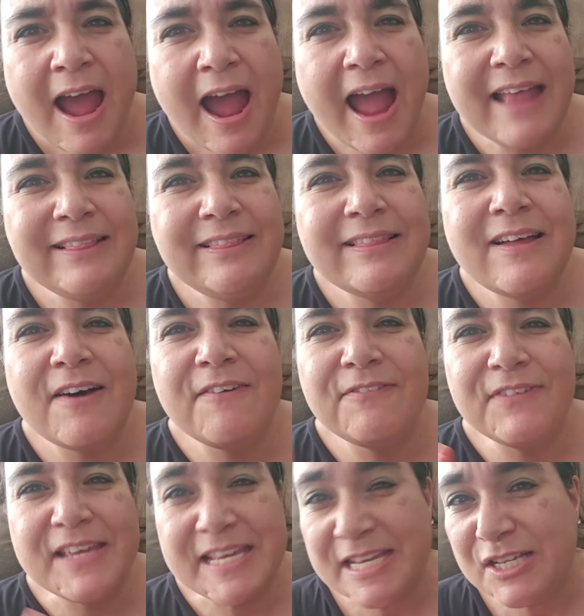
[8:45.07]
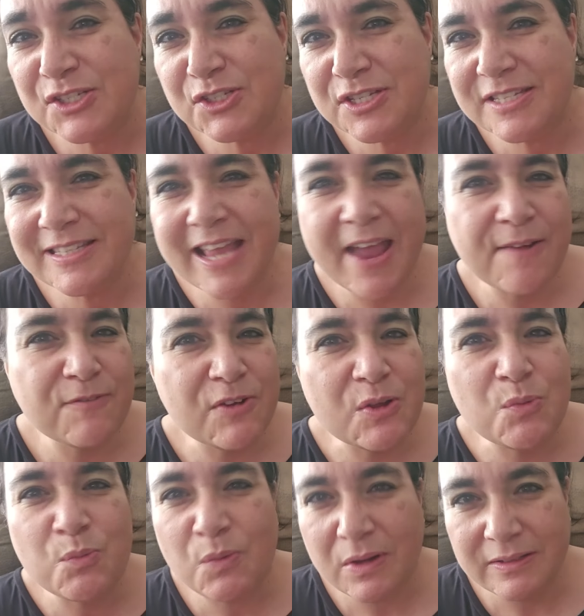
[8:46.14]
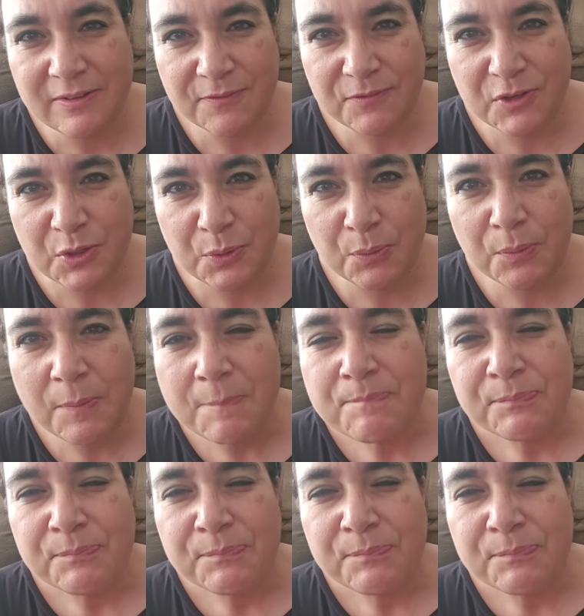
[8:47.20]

I love each and every one of you